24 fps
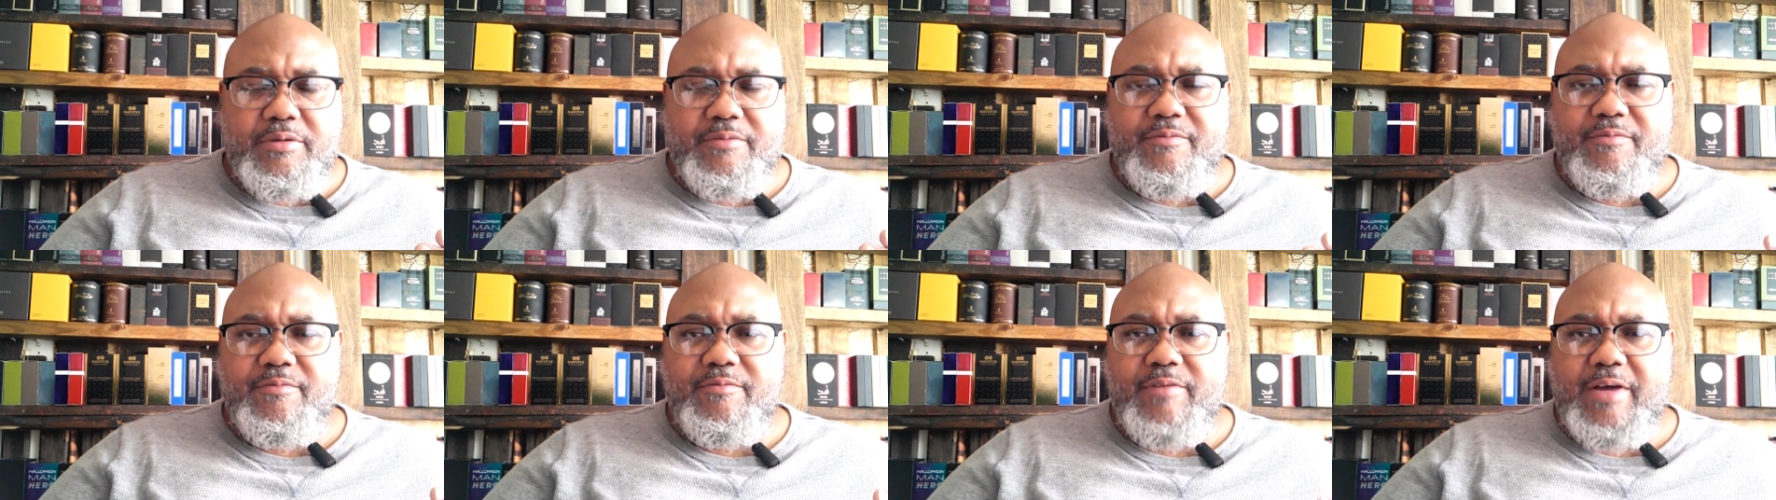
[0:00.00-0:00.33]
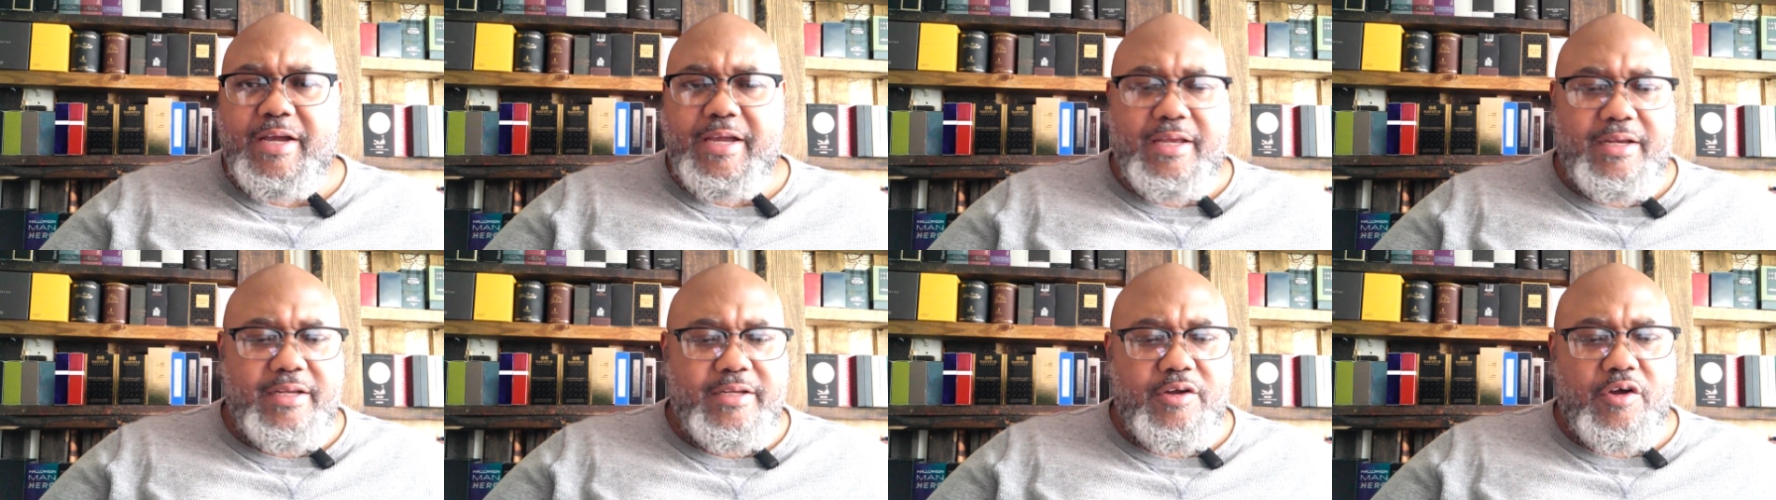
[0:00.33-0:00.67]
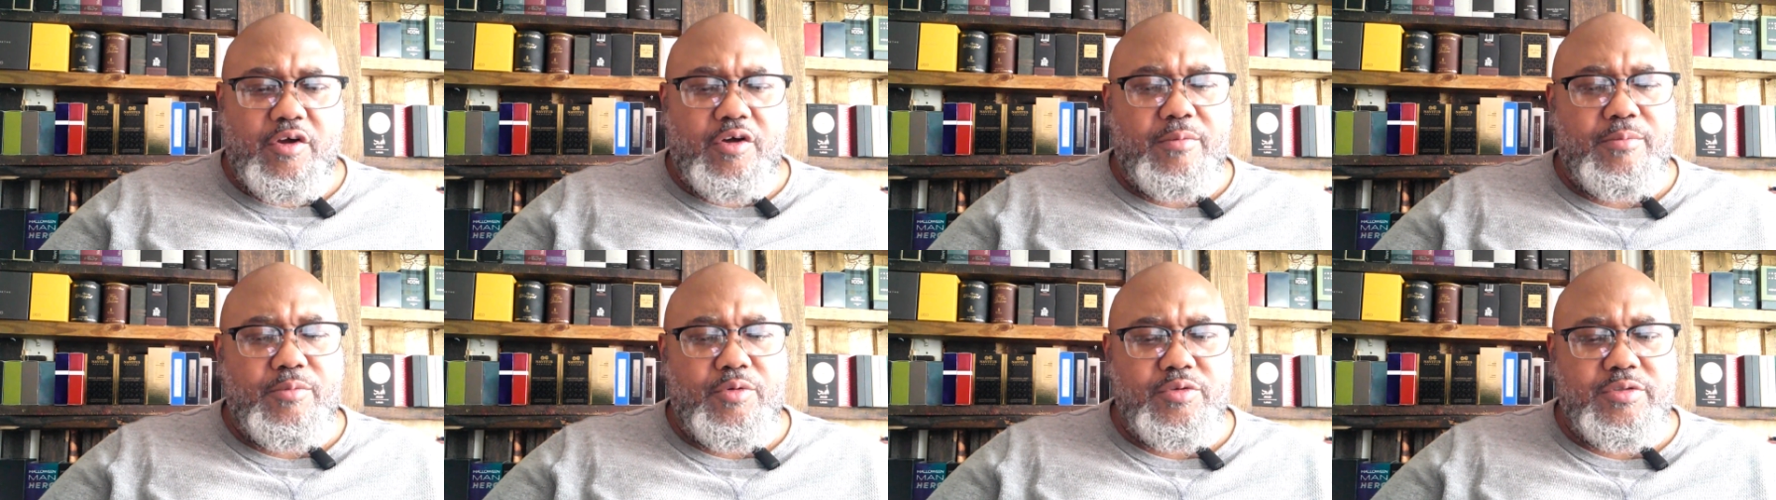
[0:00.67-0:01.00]
almost
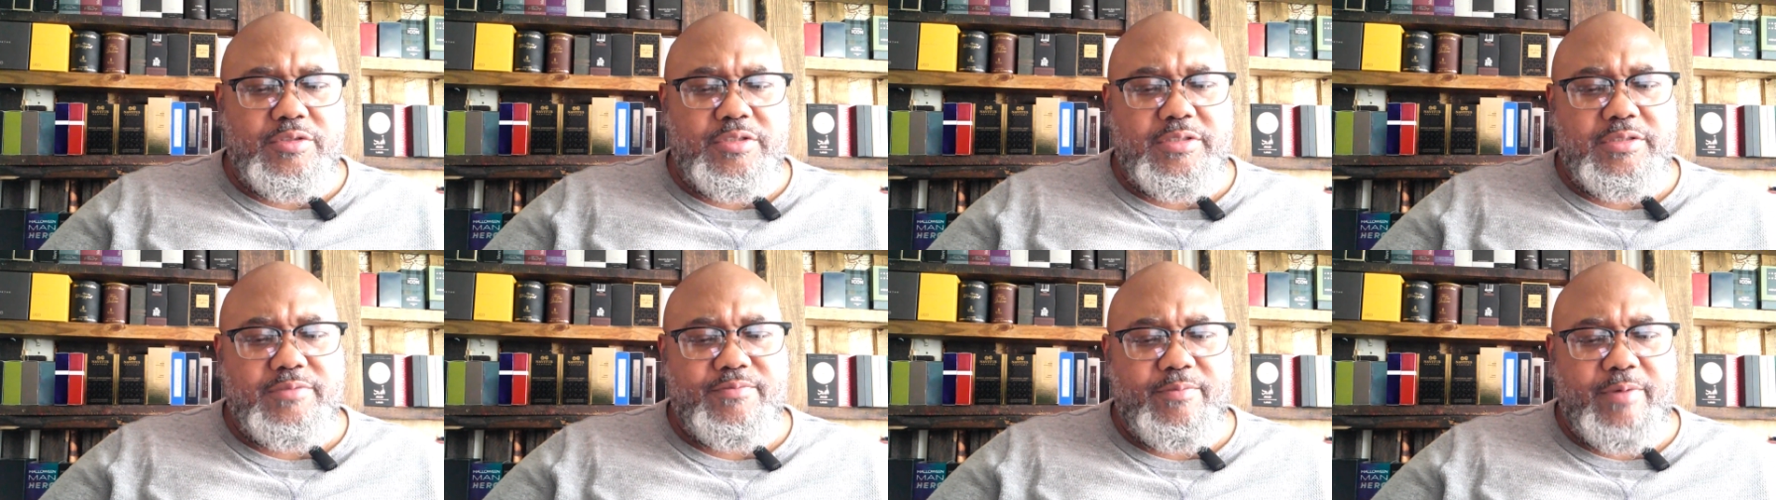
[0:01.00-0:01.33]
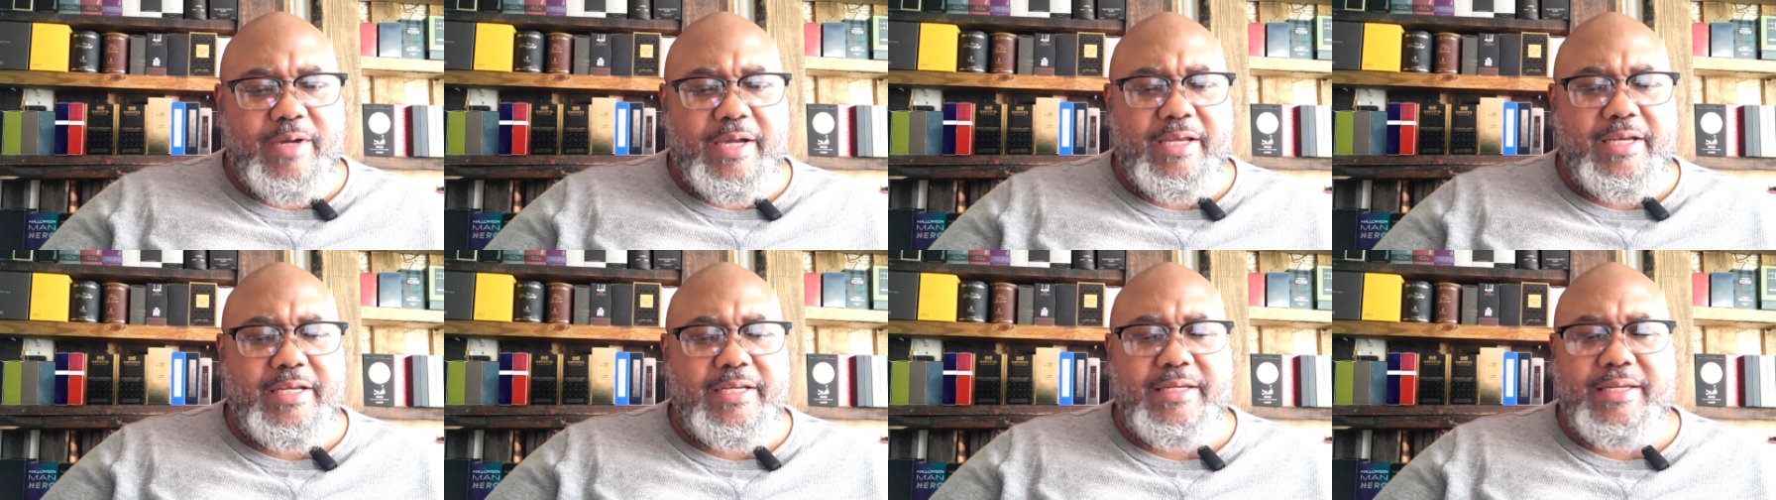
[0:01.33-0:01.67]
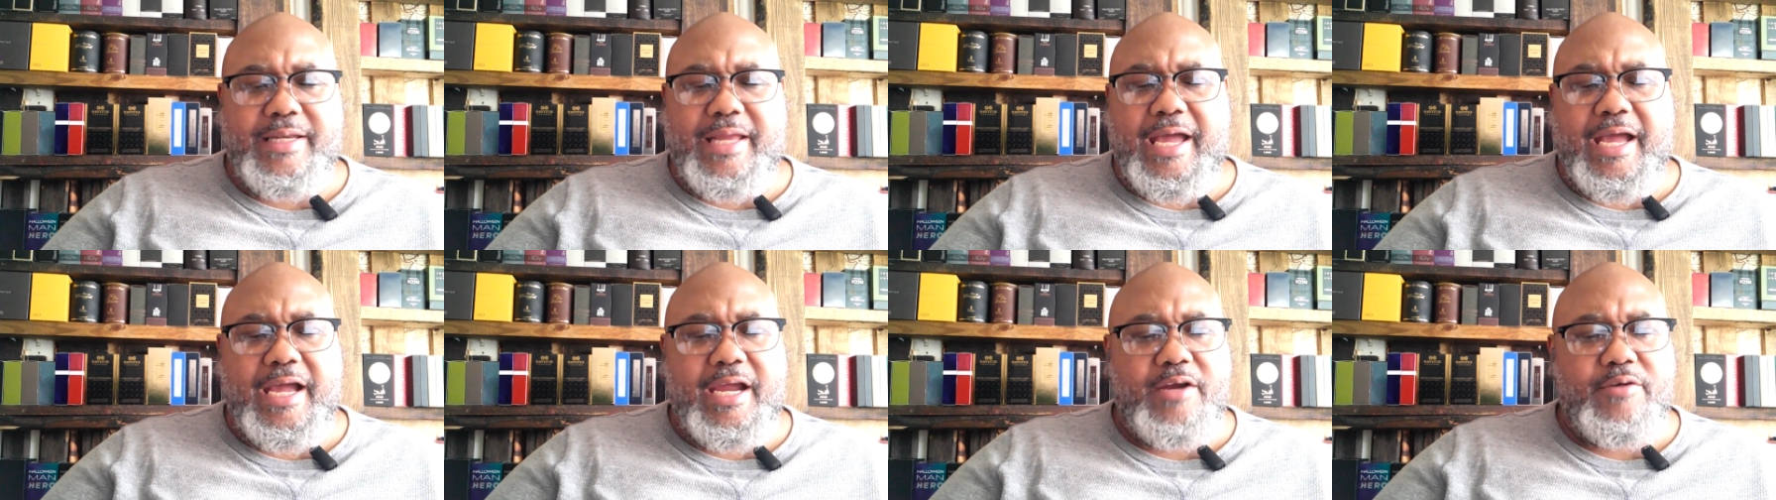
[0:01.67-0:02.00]
violet and iris
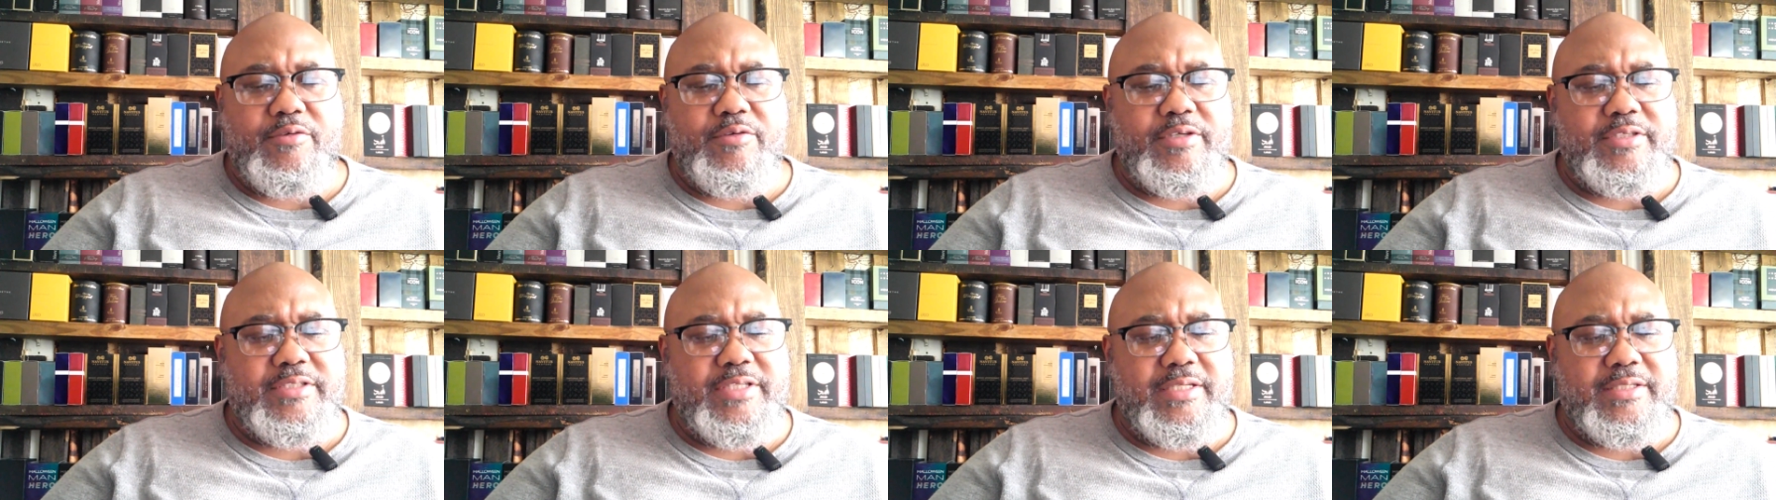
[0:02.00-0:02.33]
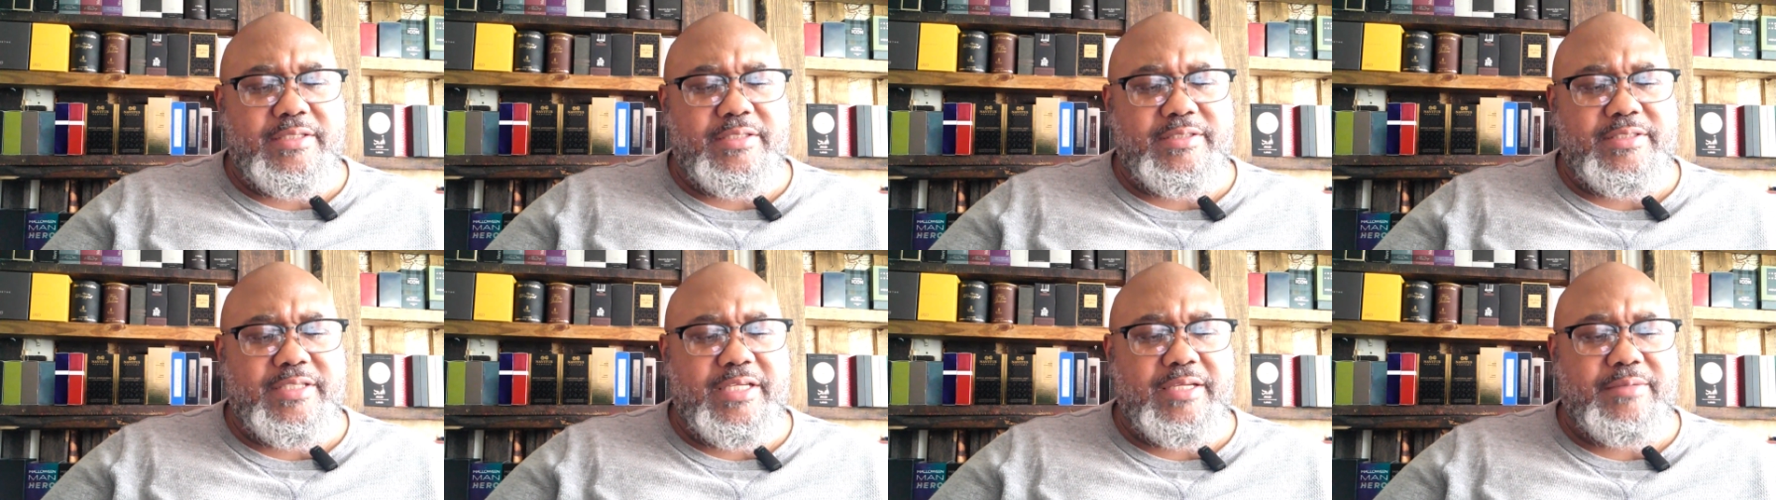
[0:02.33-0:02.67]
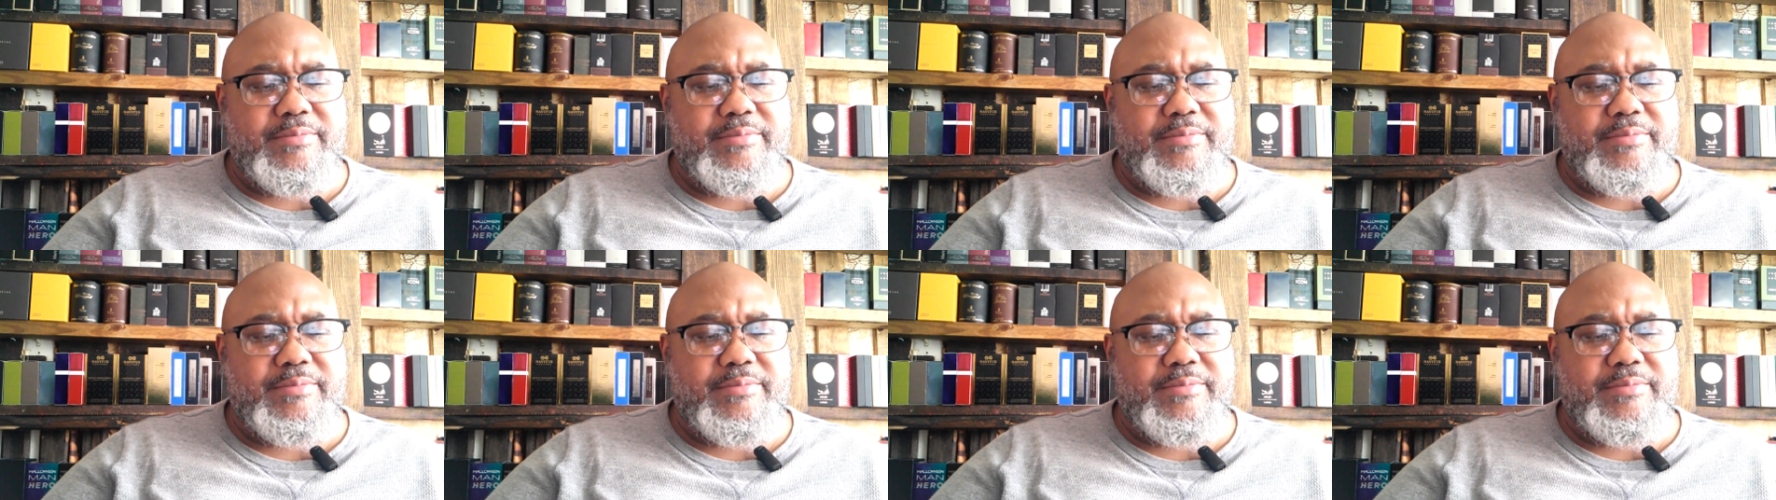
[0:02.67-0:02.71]
at the same time.